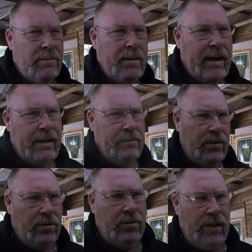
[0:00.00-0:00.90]
but
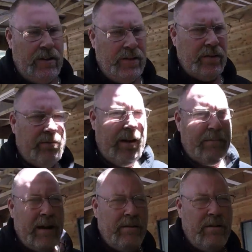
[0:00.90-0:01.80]
with all this
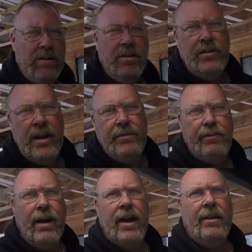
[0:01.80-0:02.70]
crap going on in New South
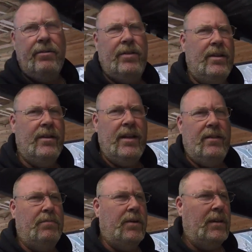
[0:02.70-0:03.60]
Wales and
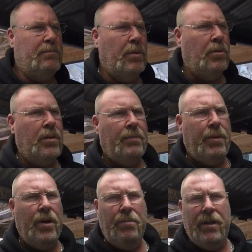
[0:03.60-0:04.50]
these bloody border
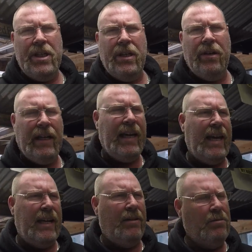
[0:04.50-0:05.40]
permits you got to
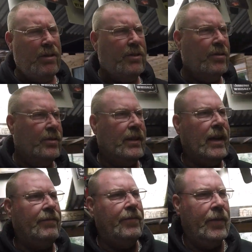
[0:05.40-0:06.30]
get and all this sort of
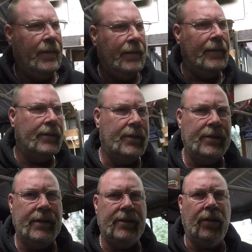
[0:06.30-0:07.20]
stuff,
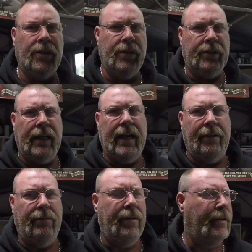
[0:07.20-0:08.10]
she's decided not to
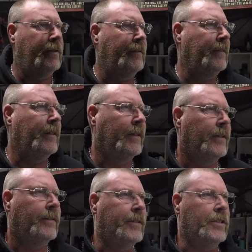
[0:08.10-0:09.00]
go.
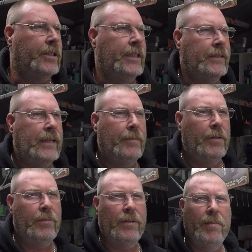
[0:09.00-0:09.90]
So she's
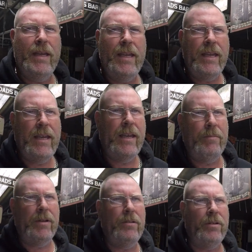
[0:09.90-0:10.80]
coming with me,
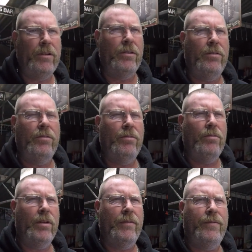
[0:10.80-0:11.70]
and we're doing a
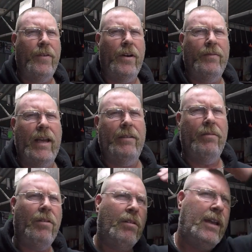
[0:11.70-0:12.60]
do a five-day
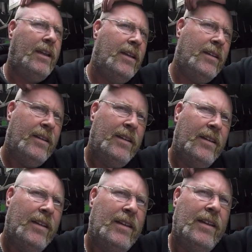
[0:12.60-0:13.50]
ride.
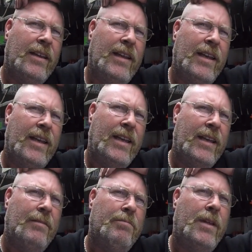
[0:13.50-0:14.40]

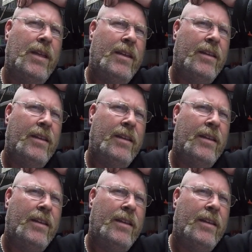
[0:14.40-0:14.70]
Um,